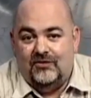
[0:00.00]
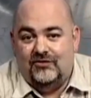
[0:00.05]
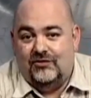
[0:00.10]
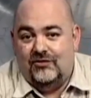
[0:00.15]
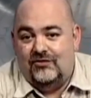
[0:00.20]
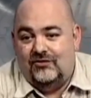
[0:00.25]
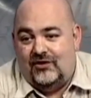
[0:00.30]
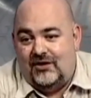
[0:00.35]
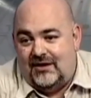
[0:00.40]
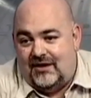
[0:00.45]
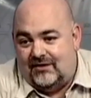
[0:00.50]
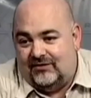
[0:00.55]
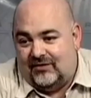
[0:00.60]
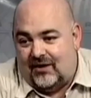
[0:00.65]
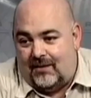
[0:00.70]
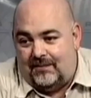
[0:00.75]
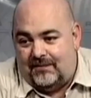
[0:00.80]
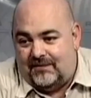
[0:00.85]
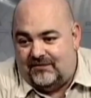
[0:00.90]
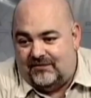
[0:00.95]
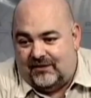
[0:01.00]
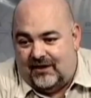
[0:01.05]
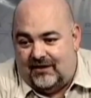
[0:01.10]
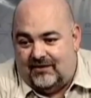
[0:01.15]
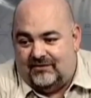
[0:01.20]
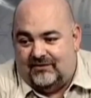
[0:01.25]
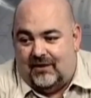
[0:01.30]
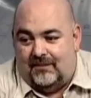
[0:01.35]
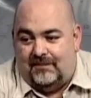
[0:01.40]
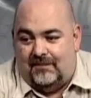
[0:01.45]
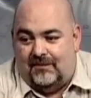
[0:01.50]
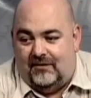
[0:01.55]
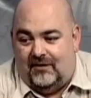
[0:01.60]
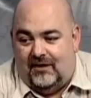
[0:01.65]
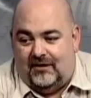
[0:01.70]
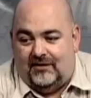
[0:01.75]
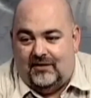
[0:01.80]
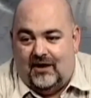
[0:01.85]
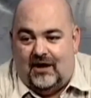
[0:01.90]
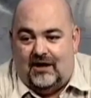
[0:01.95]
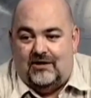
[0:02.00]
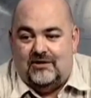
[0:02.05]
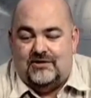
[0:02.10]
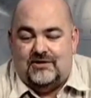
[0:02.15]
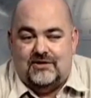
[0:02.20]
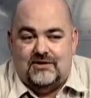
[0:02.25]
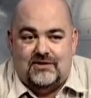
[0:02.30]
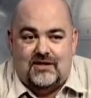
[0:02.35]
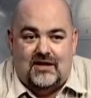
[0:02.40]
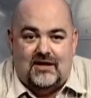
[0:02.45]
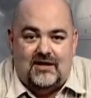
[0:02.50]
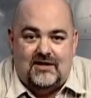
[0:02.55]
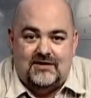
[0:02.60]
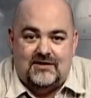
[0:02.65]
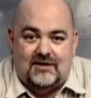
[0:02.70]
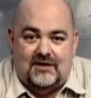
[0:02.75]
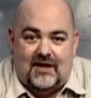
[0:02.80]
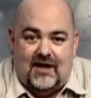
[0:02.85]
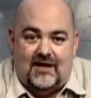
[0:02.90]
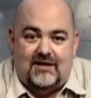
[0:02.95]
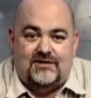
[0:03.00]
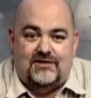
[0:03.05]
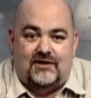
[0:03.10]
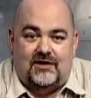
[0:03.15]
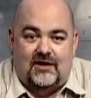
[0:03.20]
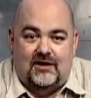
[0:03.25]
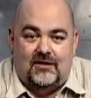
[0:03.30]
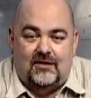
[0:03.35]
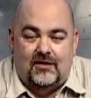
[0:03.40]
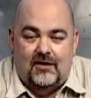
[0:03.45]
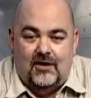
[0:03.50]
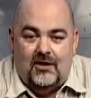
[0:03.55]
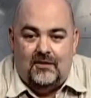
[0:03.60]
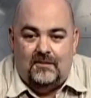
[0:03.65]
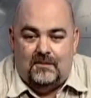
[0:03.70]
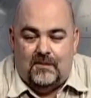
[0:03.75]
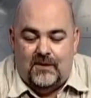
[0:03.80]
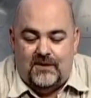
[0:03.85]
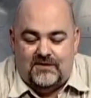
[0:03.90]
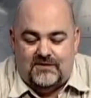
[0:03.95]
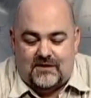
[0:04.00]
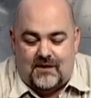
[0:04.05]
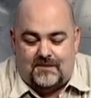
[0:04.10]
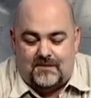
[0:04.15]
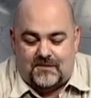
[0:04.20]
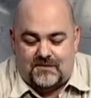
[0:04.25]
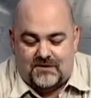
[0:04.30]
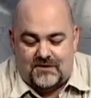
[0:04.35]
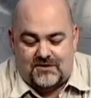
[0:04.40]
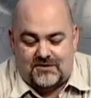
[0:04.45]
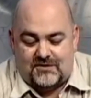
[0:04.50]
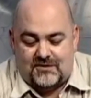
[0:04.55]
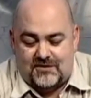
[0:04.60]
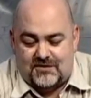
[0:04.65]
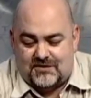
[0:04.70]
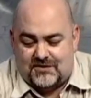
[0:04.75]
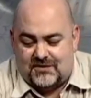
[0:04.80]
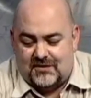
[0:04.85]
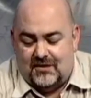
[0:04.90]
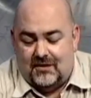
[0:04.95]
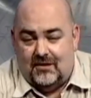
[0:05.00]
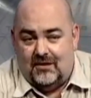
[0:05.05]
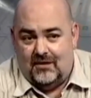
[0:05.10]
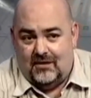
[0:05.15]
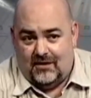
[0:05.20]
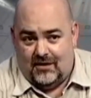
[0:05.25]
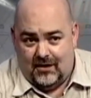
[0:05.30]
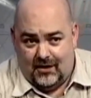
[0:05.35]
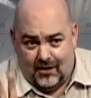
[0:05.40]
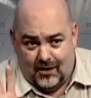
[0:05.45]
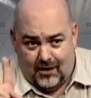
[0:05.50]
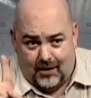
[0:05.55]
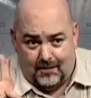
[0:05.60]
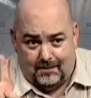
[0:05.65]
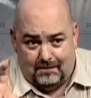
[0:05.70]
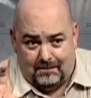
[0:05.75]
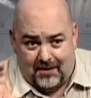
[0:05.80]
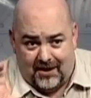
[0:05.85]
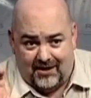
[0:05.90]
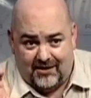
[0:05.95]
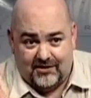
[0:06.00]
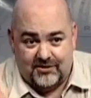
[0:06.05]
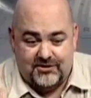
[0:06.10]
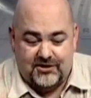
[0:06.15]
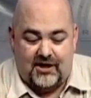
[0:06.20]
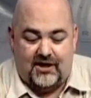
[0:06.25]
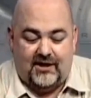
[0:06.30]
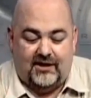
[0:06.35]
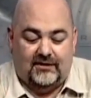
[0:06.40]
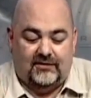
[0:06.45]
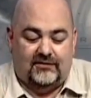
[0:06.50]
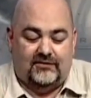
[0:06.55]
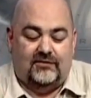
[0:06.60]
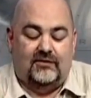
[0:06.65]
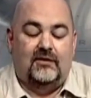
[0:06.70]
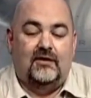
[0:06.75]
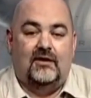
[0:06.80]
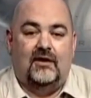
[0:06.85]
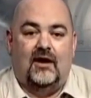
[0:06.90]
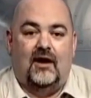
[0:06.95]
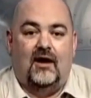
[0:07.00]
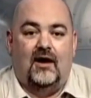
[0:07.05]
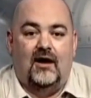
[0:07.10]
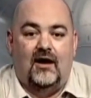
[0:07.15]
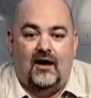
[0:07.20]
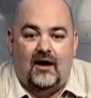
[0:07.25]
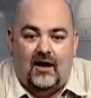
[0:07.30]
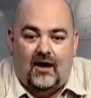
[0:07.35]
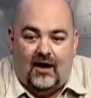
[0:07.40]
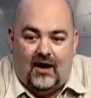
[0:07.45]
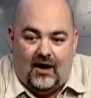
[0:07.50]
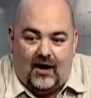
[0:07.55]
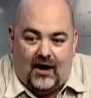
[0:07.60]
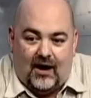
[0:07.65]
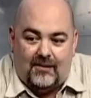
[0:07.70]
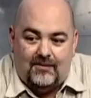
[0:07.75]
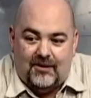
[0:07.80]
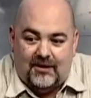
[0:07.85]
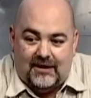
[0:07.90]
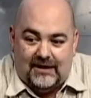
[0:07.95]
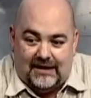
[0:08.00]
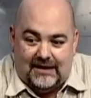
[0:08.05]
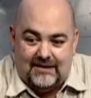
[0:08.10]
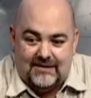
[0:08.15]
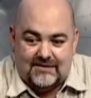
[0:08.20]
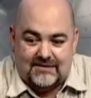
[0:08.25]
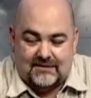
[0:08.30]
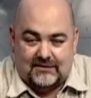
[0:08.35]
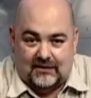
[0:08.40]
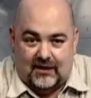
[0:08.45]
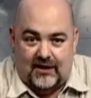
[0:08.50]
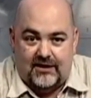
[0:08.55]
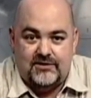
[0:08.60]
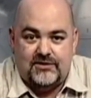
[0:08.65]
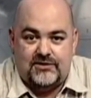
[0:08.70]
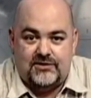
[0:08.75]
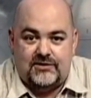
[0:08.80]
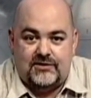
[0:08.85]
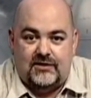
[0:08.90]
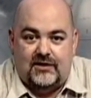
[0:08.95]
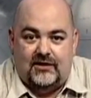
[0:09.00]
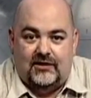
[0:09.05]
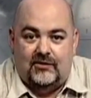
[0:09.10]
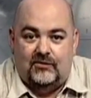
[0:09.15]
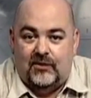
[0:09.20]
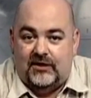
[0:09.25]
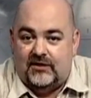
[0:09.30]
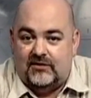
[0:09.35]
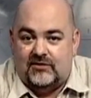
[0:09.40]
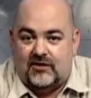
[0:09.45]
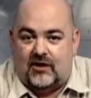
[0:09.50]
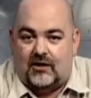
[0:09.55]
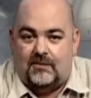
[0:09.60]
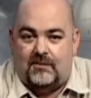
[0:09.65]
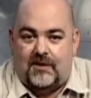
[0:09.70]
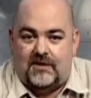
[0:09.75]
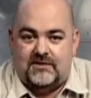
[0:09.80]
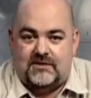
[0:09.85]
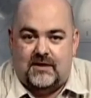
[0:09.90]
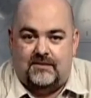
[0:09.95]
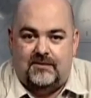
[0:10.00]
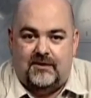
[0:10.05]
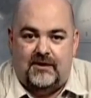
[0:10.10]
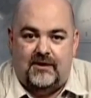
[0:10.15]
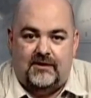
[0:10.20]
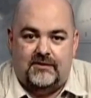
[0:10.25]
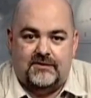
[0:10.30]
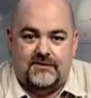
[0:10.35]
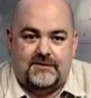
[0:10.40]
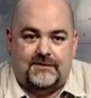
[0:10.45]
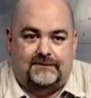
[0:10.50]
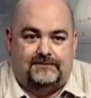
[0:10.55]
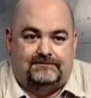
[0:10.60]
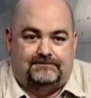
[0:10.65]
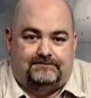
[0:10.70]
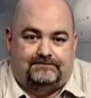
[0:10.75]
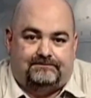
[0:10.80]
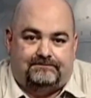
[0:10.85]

As soon as he gets up and stands up and acknowledges that he's engaging in presuppositionalist apologetics. Uh, I'm going to eat his lunch, and then we can talk about something else.